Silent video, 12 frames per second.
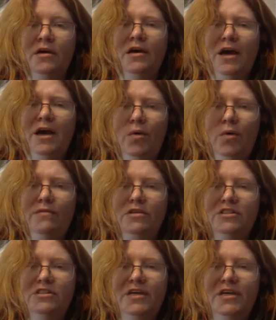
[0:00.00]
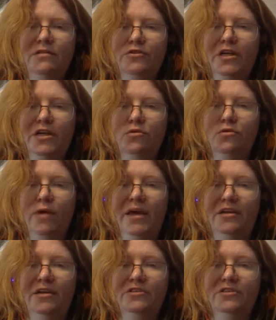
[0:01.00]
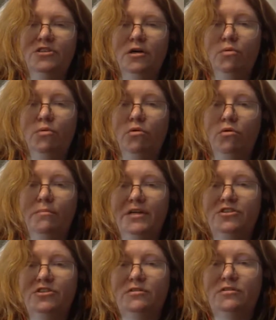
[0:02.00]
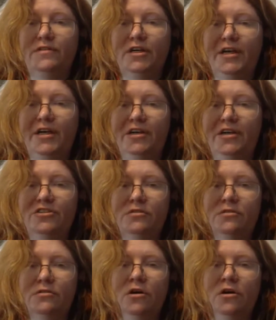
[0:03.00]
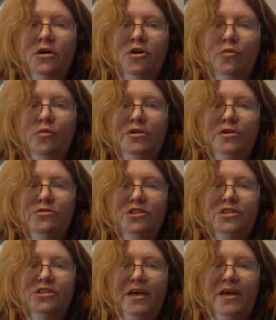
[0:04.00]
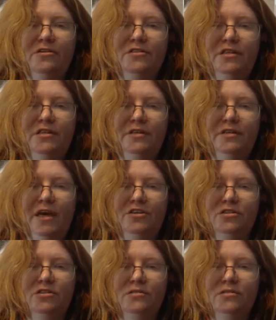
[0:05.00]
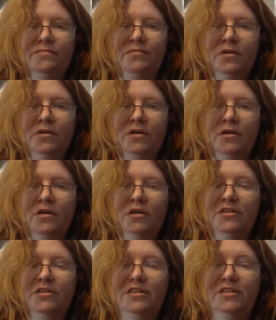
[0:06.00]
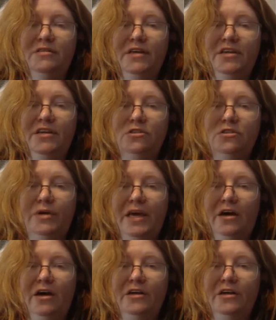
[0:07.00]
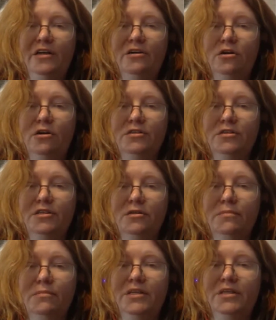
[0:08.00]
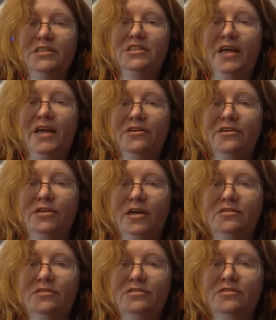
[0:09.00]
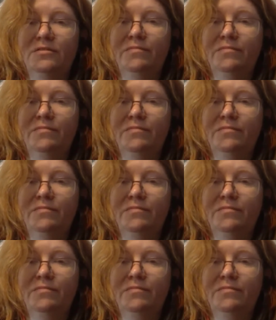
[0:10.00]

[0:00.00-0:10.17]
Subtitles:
However, instead of looking at range, a poor measure of variation, we use the standard deviation. The deviation we calculated earlier, but it is standardized.